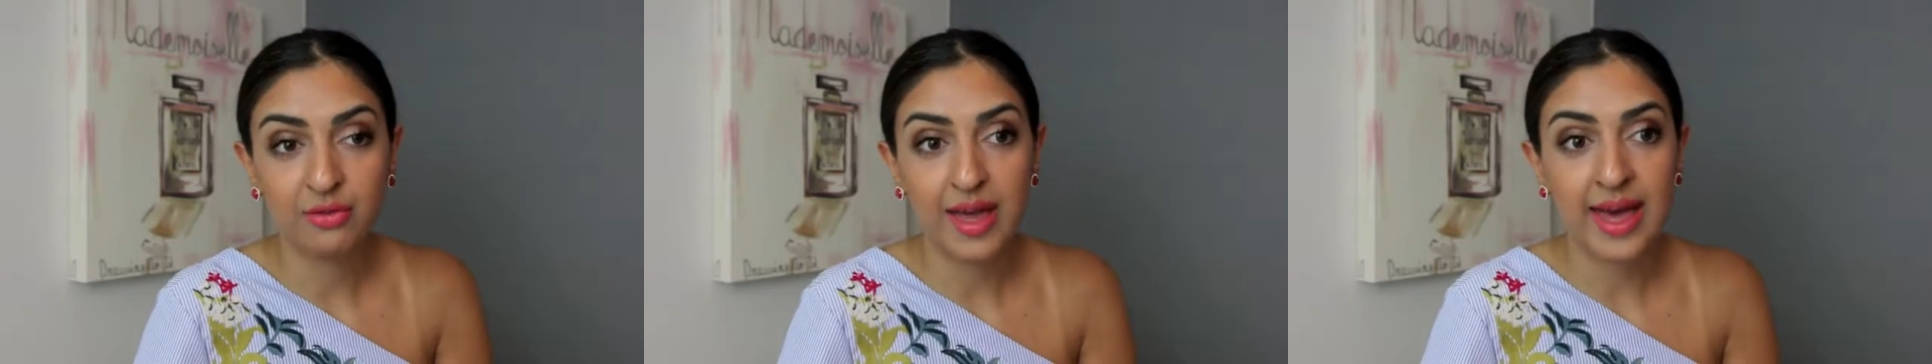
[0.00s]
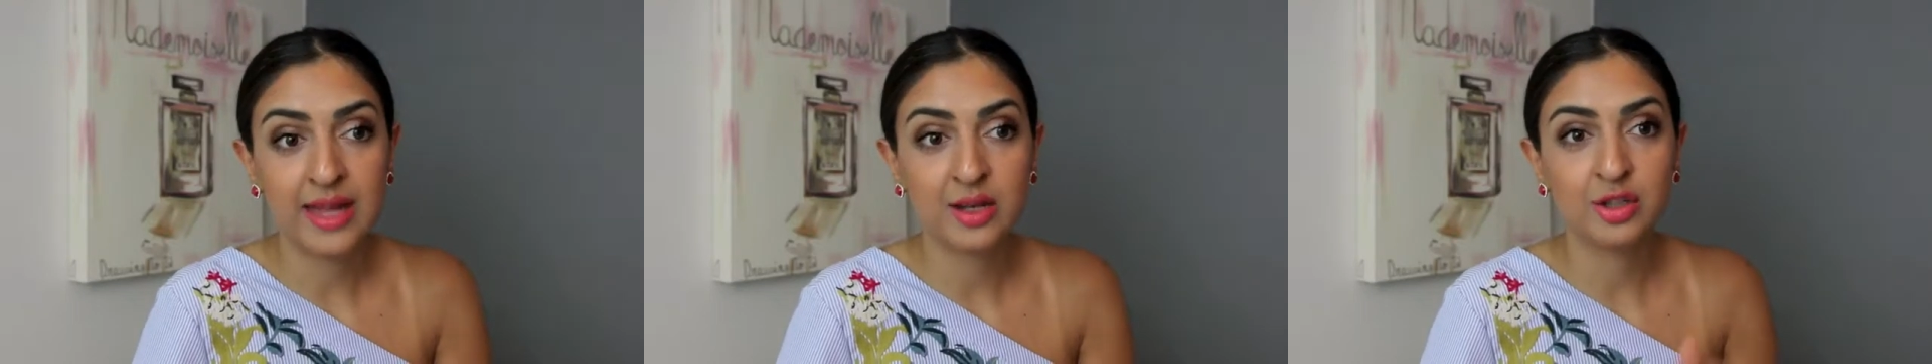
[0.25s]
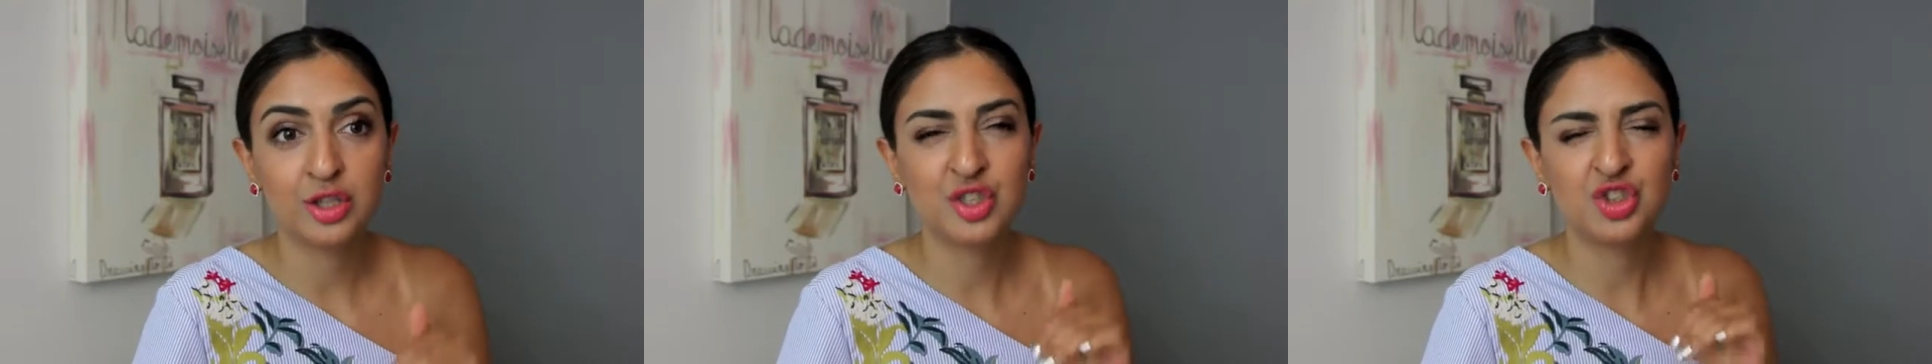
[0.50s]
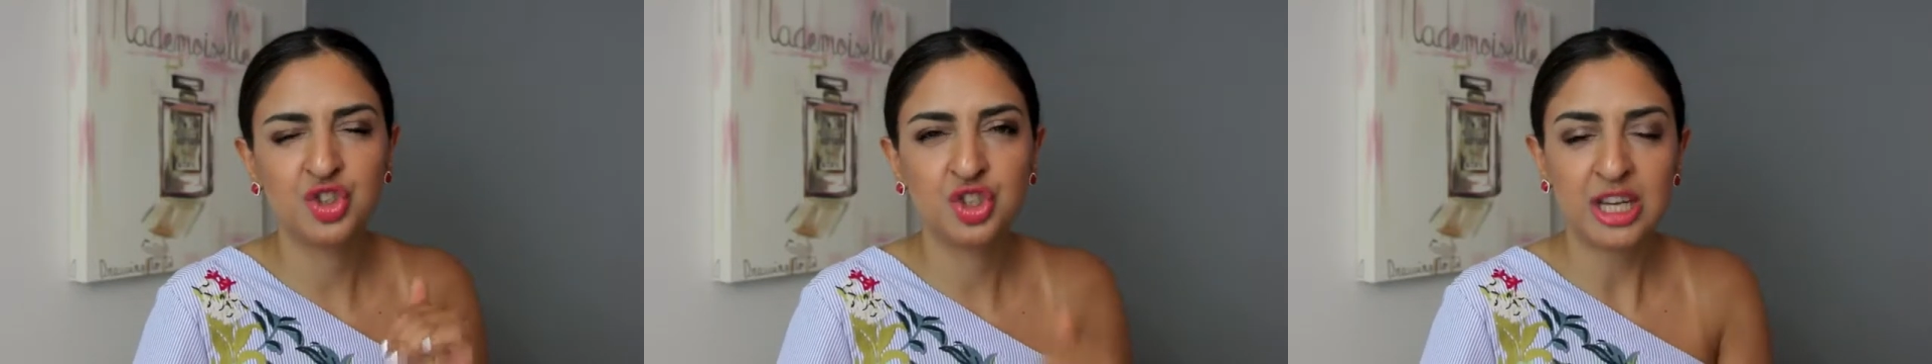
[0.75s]
and
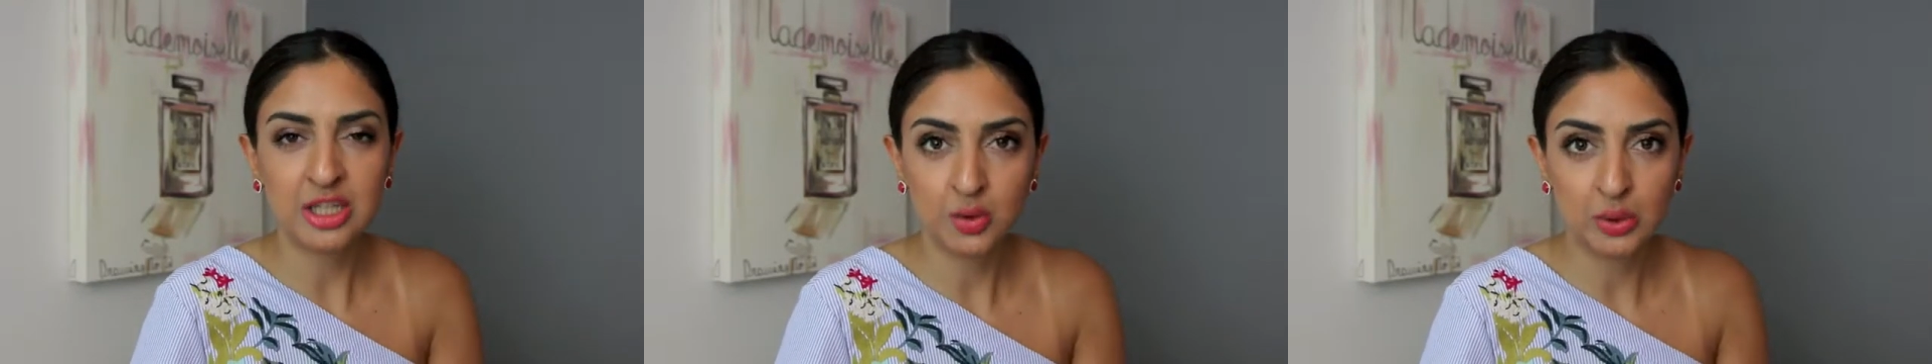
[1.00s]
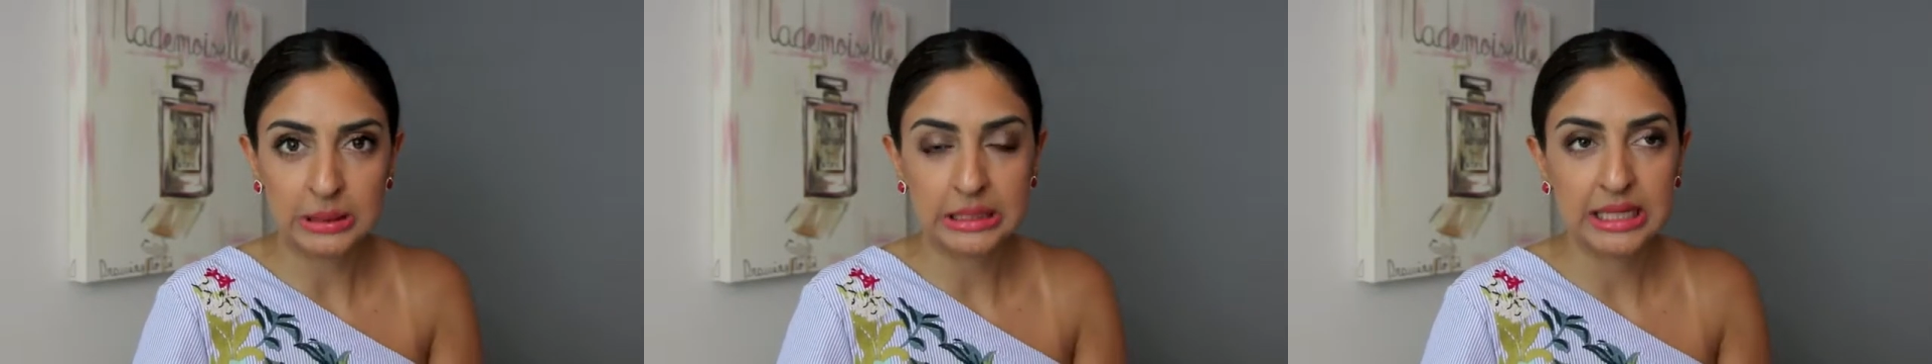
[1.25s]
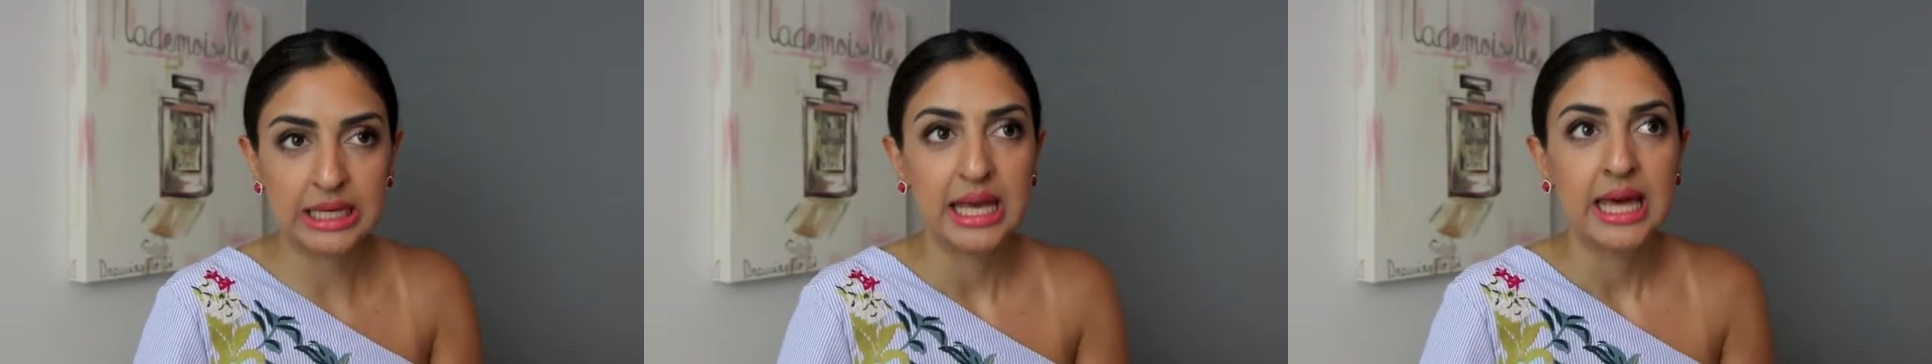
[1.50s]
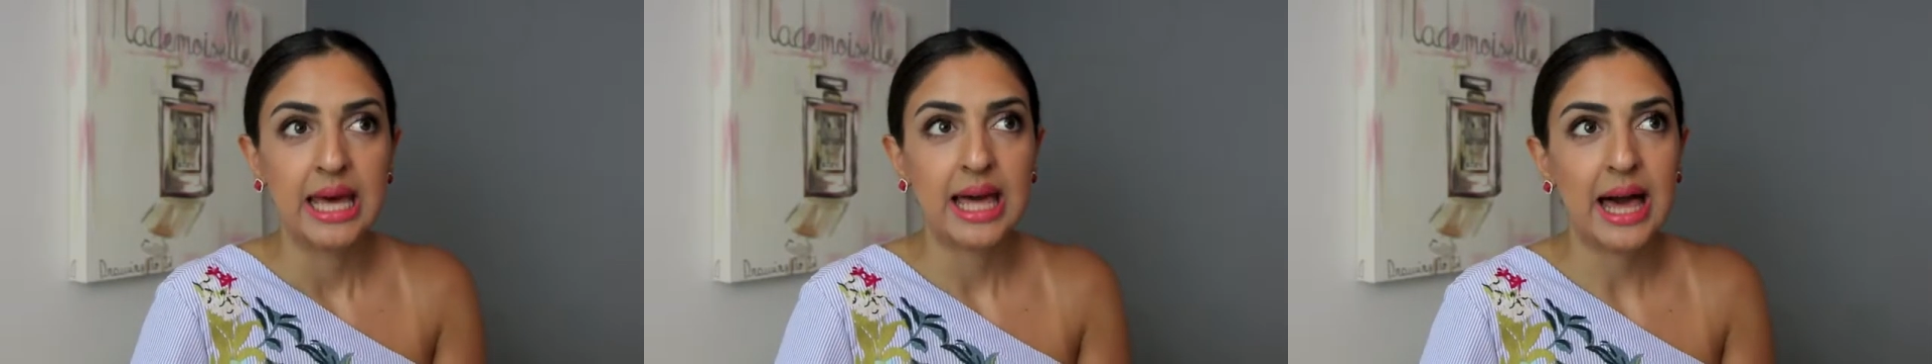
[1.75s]
just genuinely.
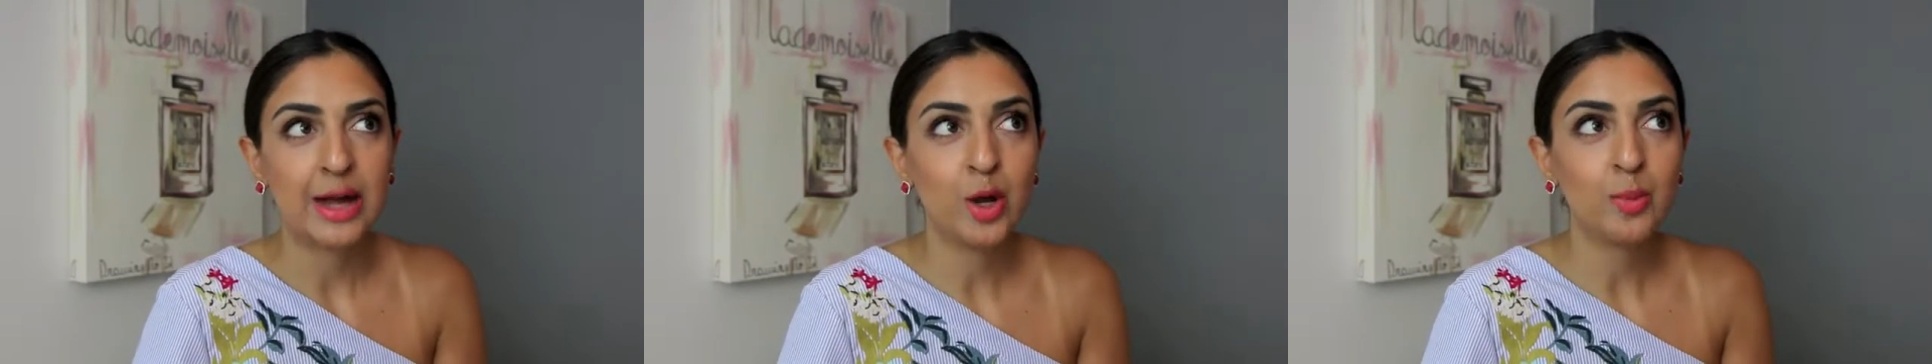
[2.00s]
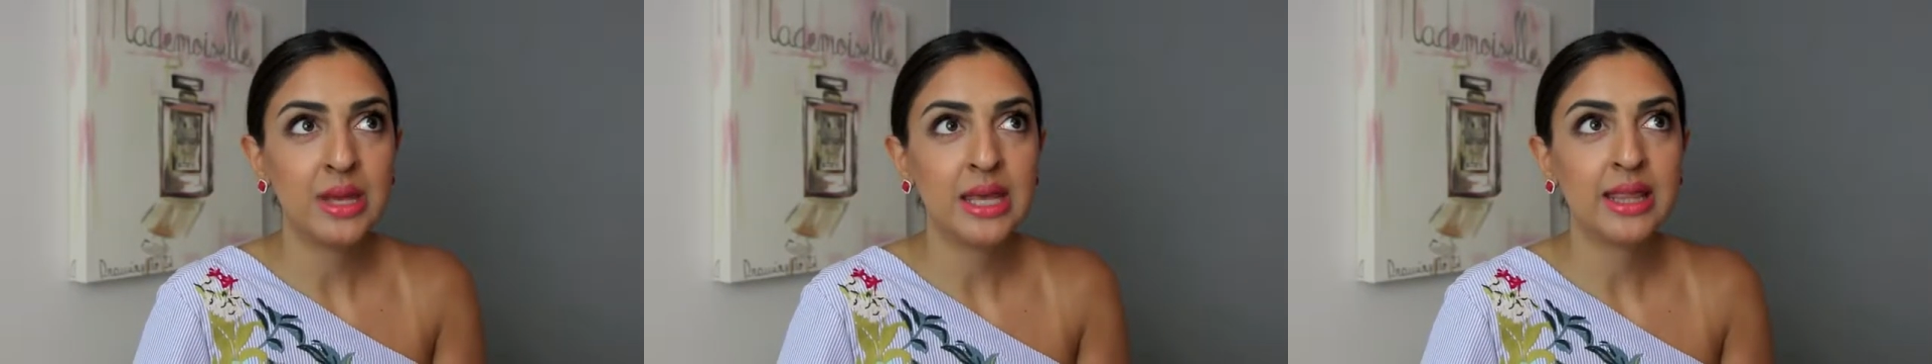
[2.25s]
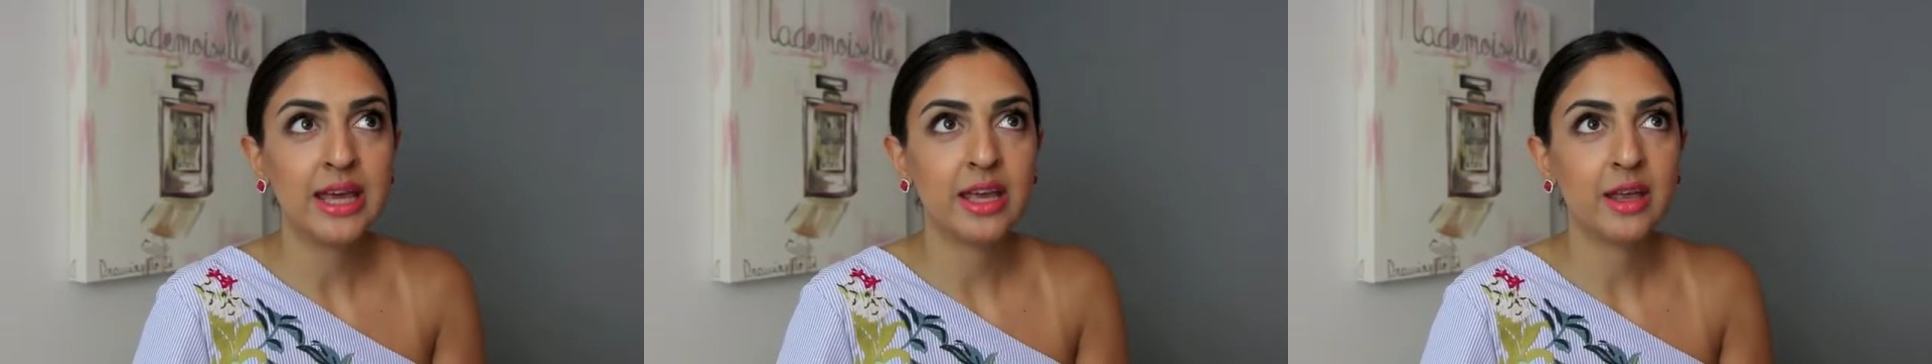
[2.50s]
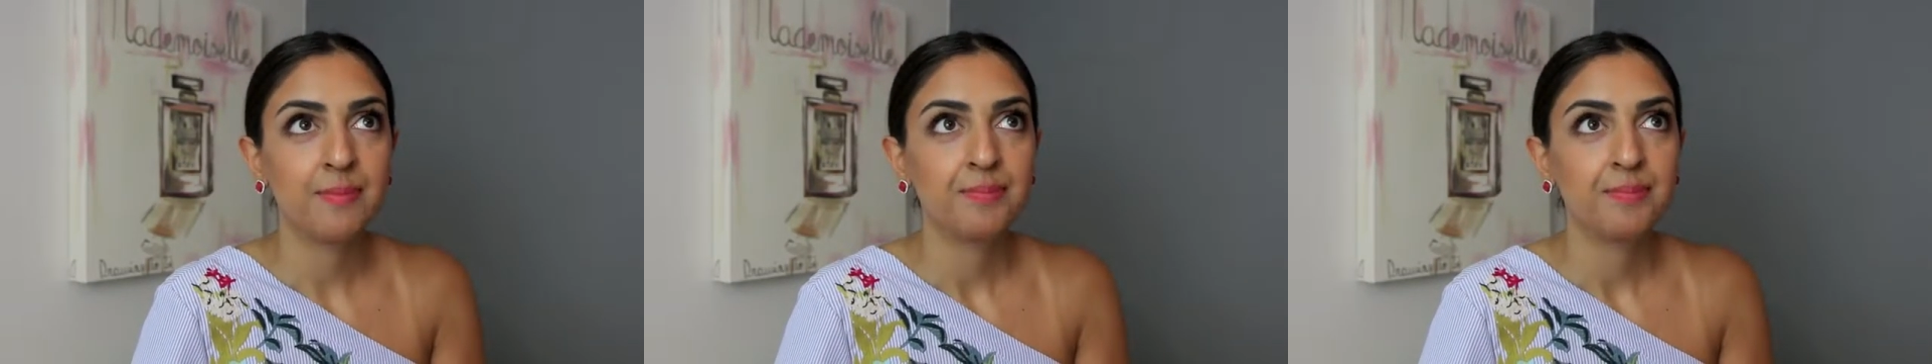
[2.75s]
I don't mean like